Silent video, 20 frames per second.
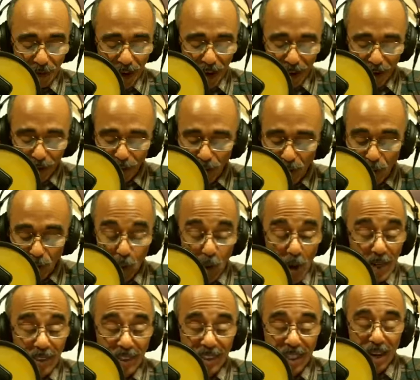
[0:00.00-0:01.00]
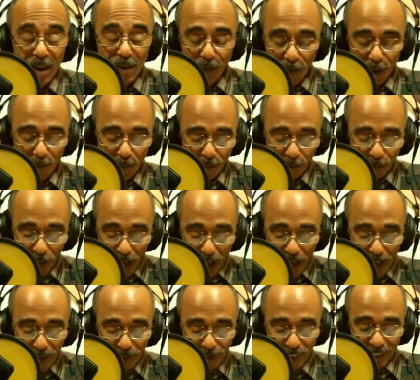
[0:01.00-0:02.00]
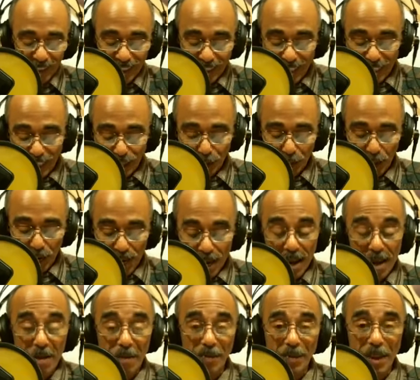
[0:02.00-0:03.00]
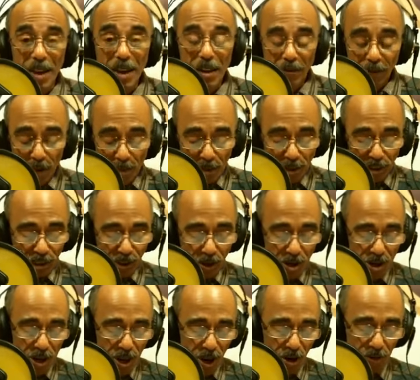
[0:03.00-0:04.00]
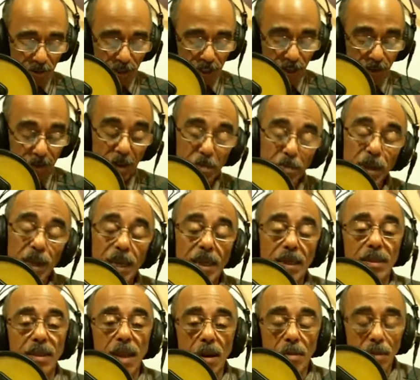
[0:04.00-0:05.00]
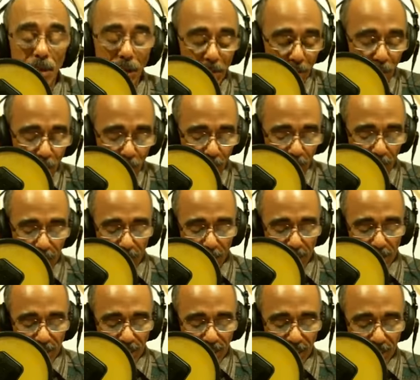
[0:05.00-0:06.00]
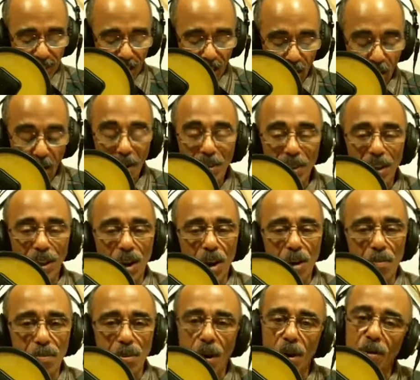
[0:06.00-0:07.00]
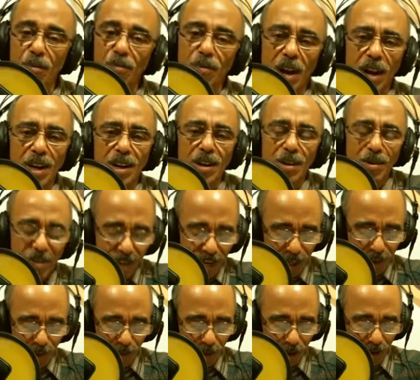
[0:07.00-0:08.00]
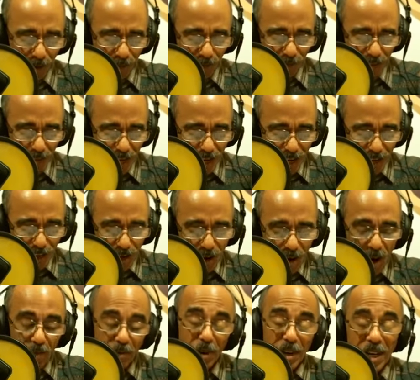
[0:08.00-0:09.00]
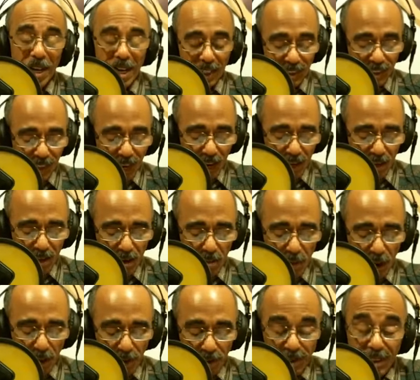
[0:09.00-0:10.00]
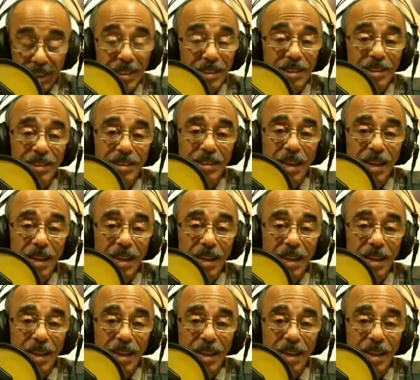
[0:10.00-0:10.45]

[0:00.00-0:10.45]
every Wednesday from 5 to 6 p.m. from the studios of the BW Moving Images on the Go Pro Radio Network. You know, I'm really excited about this